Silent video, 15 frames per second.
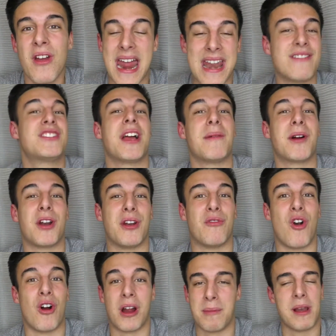And every time I got it
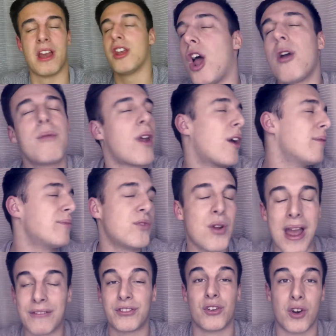wrong, I'd be like, no, no, you
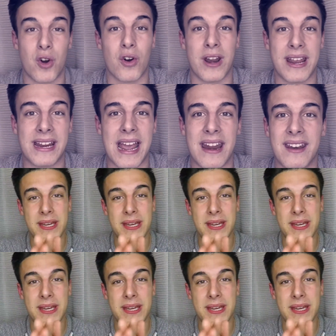have to record it again.